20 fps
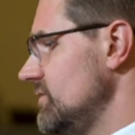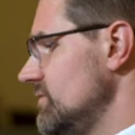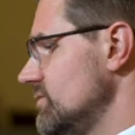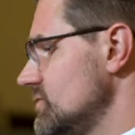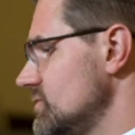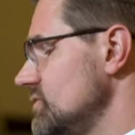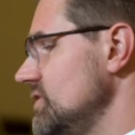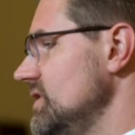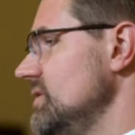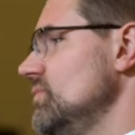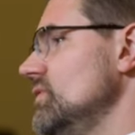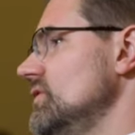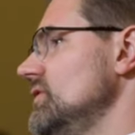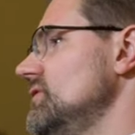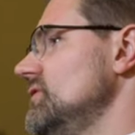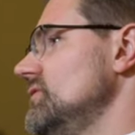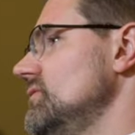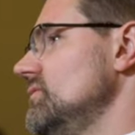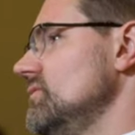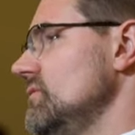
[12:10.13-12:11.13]
treatment
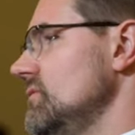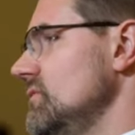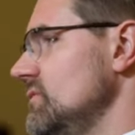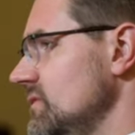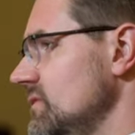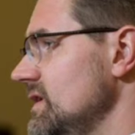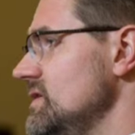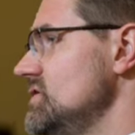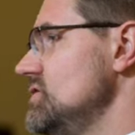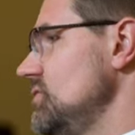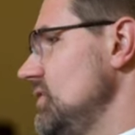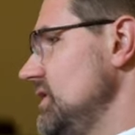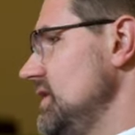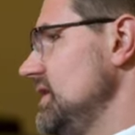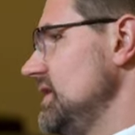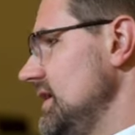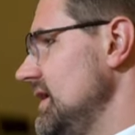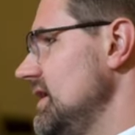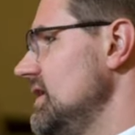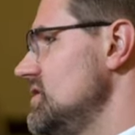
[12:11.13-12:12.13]
did you
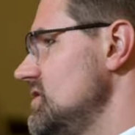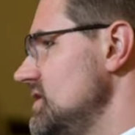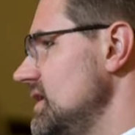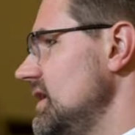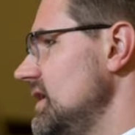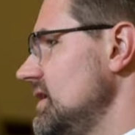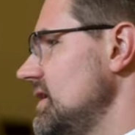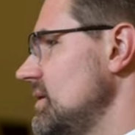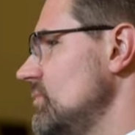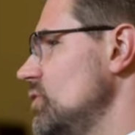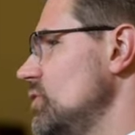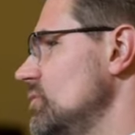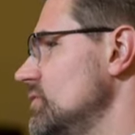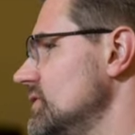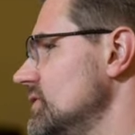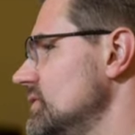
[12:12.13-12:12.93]
initiate at that moment?